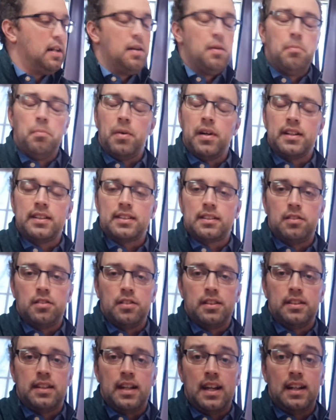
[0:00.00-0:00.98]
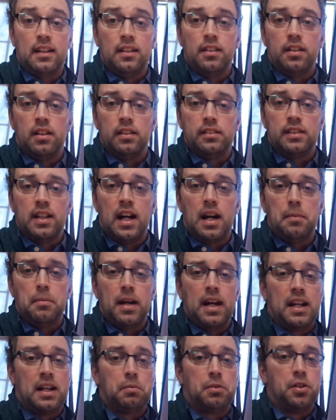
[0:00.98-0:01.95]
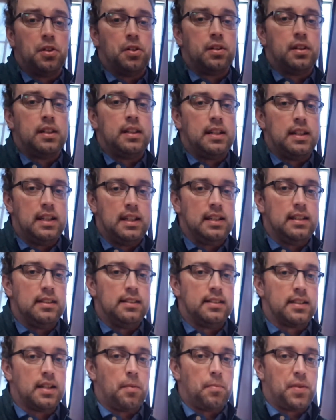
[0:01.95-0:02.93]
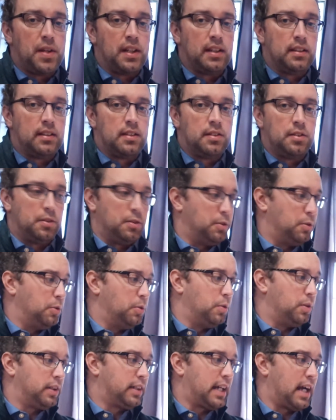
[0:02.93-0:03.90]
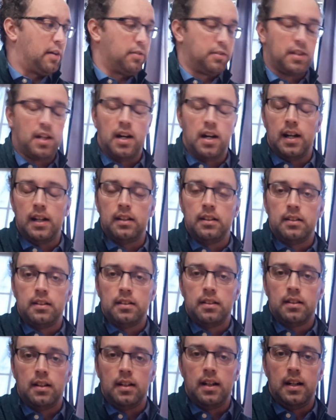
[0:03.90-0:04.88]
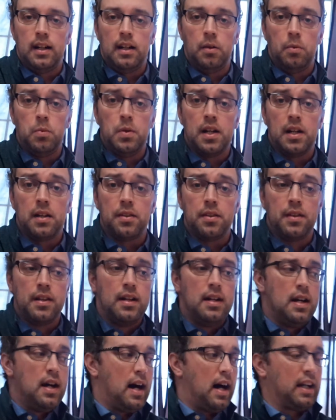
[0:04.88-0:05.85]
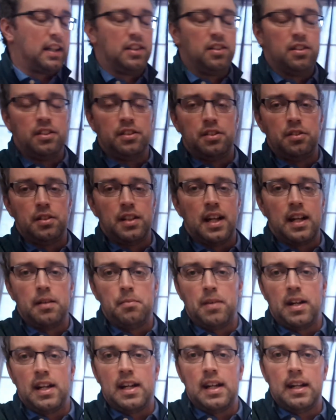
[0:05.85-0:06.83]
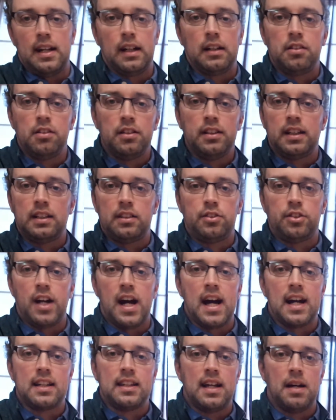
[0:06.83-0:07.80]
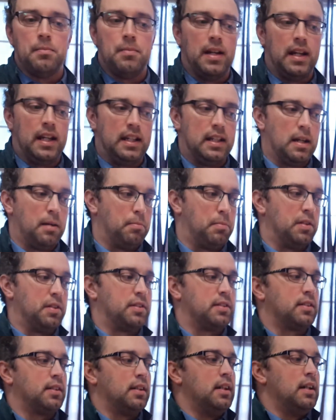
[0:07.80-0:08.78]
but it's going to take a long time and I'm going to need something to count on with. I couldn't do that in my head. I couldn't track that many numbers.